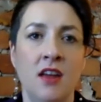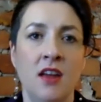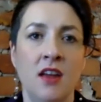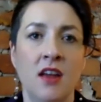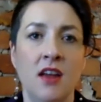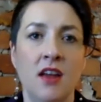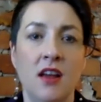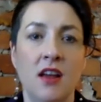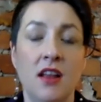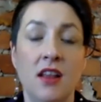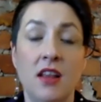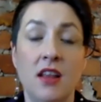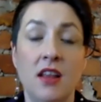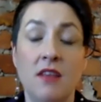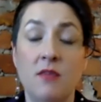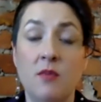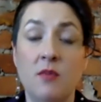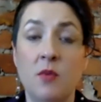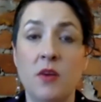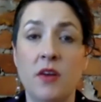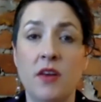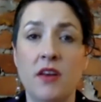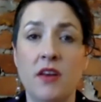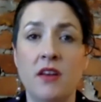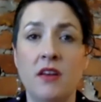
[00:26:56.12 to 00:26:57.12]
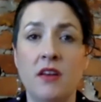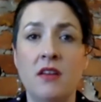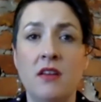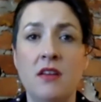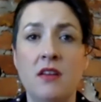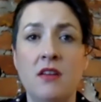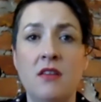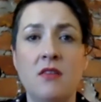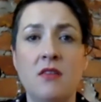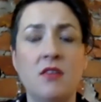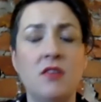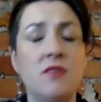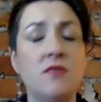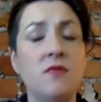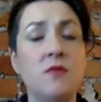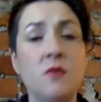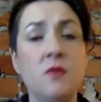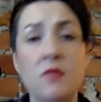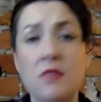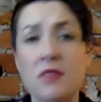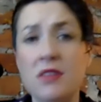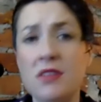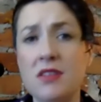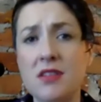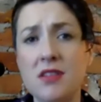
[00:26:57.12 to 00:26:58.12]
a loved one or
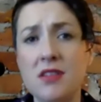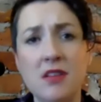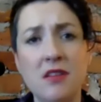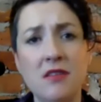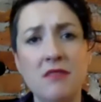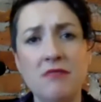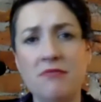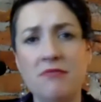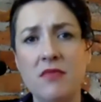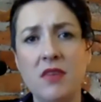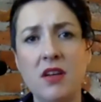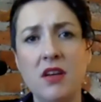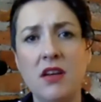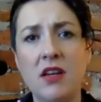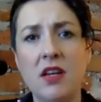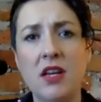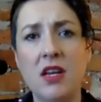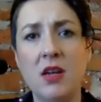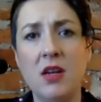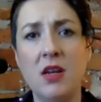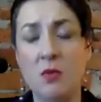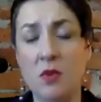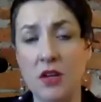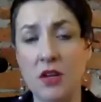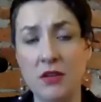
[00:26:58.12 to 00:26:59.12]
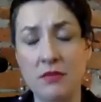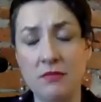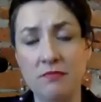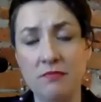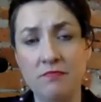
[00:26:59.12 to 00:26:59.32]
divorce on anyone.